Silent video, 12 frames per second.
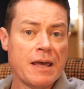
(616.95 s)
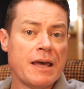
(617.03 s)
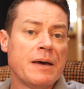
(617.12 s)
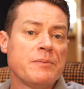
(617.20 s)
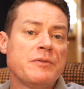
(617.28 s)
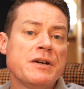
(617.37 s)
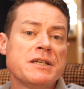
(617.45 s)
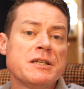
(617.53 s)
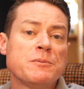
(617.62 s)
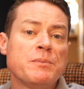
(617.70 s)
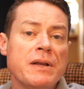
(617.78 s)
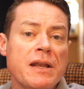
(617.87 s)
At
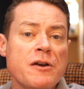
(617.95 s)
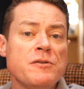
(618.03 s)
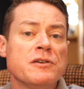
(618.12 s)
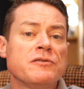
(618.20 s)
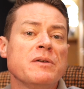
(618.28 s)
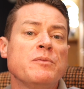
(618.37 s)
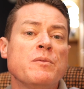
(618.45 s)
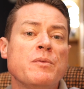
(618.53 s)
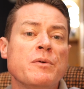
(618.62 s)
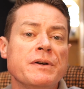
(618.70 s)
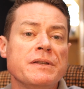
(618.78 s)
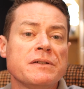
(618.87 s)
pressures below the triple
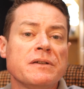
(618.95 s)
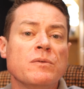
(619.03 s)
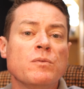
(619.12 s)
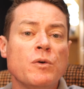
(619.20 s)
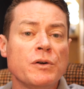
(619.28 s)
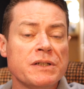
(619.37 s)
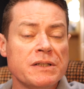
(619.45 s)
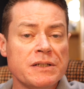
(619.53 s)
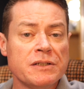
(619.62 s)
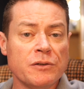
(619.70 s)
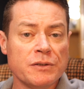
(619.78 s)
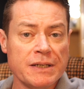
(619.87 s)
point, water
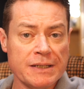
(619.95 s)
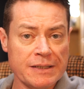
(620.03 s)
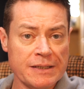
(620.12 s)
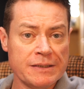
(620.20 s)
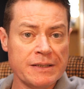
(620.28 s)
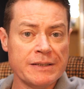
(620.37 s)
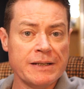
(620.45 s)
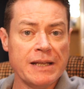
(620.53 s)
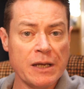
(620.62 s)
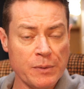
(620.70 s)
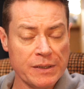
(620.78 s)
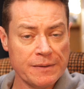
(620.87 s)
does not exist as a
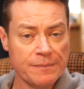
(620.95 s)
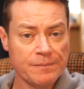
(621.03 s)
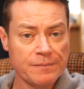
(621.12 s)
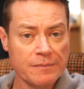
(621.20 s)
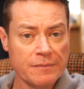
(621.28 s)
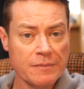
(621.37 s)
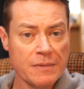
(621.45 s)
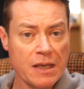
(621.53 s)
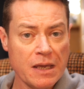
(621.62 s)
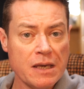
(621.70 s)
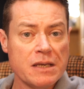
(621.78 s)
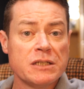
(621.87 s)
liquid.
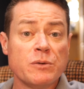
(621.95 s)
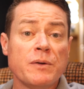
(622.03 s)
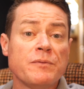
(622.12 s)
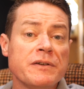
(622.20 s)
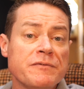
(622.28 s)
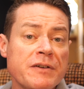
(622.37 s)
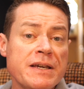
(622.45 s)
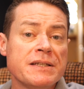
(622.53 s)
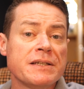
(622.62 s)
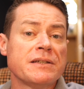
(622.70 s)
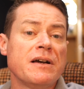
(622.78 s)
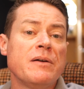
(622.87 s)
So if we freeze a
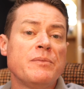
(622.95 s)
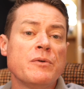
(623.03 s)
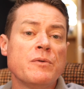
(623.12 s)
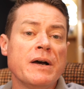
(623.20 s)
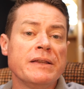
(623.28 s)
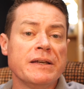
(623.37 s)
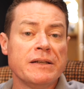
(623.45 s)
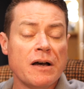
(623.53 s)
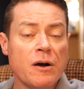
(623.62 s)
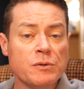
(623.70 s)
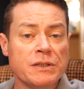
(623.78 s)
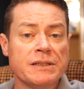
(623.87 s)
sample and then
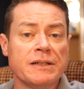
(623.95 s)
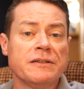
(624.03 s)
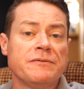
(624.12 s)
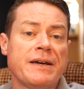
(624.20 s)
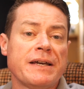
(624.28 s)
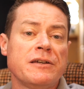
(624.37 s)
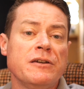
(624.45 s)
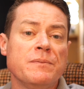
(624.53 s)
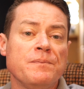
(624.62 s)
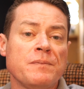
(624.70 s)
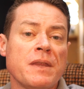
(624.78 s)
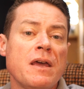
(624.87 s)
hold it under
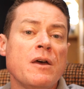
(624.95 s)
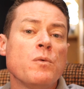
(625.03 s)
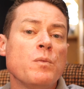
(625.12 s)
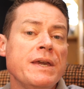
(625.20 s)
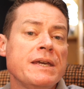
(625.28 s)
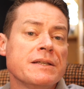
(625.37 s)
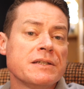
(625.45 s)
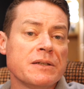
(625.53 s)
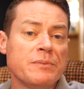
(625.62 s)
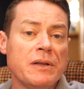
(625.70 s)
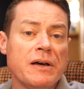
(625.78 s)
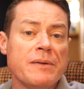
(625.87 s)
vacuum, we can
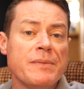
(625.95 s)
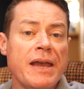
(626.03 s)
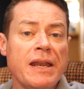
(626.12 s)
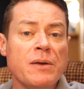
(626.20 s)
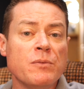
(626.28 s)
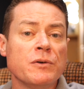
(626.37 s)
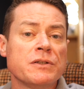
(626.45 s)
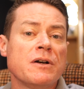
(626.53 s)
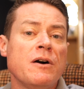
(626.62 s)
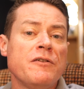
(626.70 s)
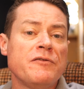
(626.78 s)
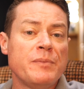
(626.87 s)
sublime any water
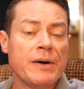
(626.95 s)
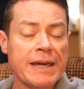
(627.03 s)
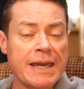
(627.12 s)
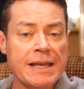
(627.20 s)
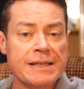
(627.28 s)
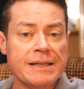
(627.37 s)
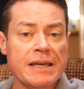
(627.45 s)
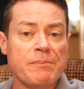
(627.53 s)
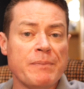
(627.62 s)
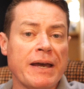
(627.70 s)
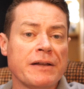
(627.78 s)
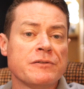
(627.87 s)
off by heating it
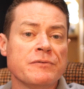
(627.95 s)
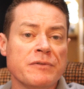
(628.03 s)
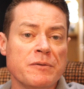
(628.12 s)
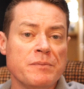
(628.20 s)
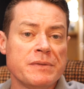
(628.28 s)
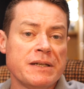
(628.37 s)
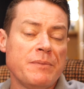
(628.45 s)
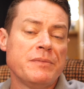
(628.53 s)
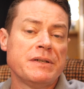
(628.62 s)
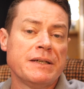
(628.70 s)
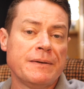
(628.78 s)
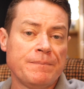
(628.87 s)
back to room
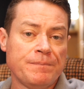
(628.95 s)
temperature.